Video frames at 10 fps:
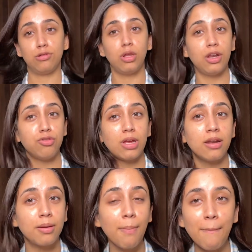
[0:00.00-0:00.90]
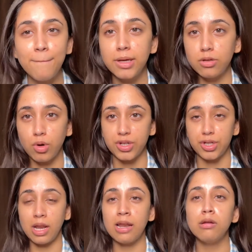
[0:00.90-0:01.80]
so that you can remember the
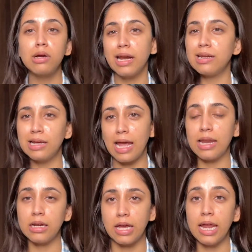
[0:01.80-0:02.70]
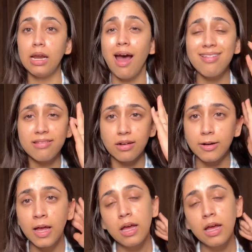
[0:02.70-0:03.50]
question and look at it again and again and answer.